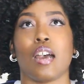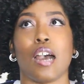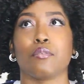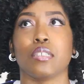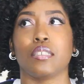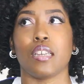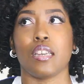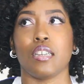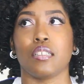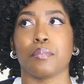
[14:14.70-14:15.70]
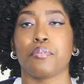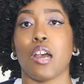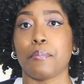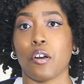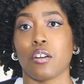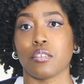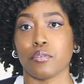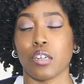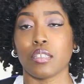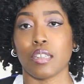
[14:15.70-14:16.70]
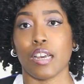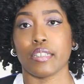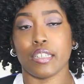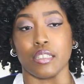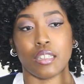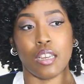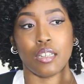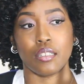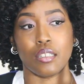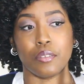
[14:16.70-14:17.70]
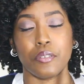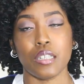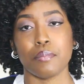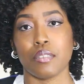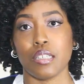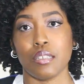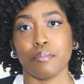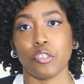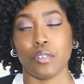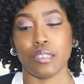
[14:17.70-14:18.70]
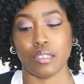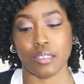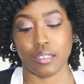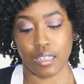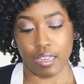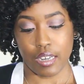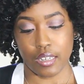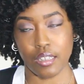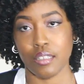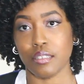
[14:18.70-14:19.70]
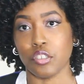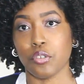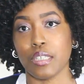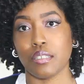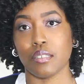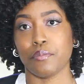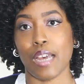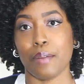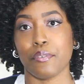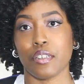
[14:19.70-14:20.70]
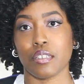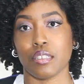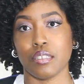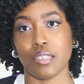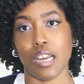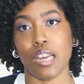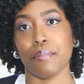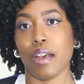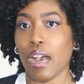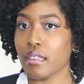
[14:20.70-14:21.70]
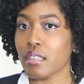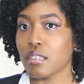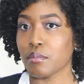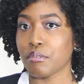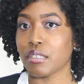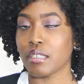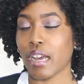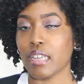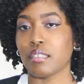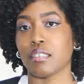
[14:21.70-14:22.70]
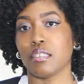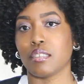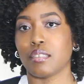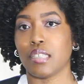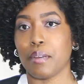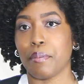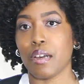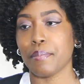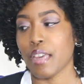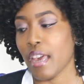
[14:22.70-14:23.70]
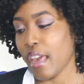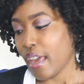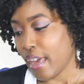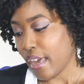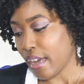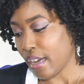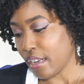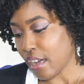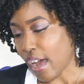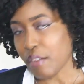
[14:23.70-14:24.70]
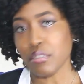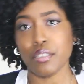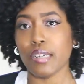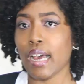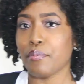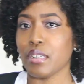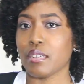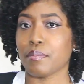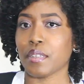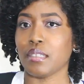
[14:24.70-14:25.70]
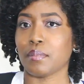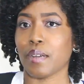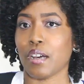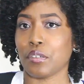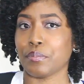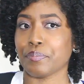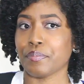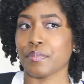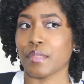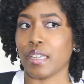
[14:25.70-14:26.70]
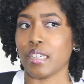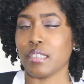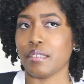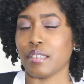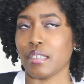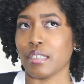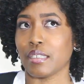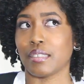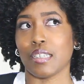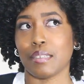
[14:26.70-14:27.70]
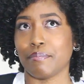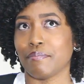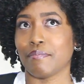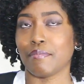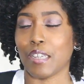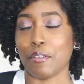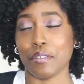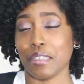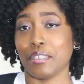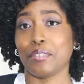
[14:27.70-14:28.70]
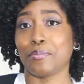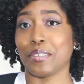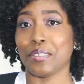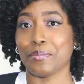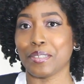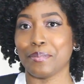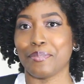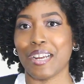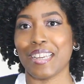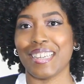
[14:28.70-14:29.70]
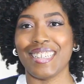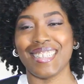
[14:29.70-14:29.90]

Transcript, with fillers: I would say the Probal Garung line. Like the Philip Lim choices and the choices of fabric this time, I think are pretty nice, and it's a step up. And I really don't have any complaints about anything, except everything is just really, really bright.